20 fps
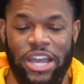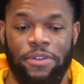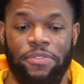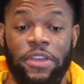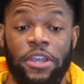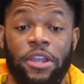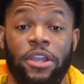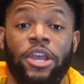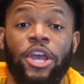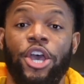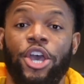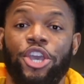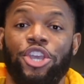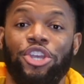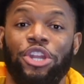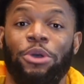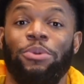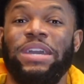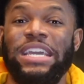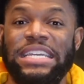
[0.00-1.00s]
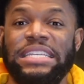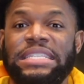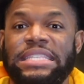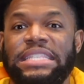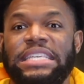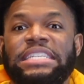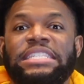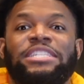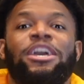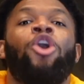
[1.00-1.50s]
out there, you know, is
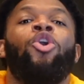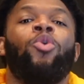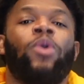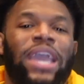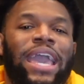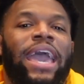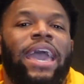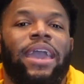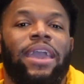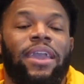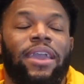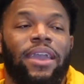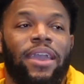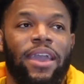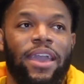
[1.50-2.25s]
this okay?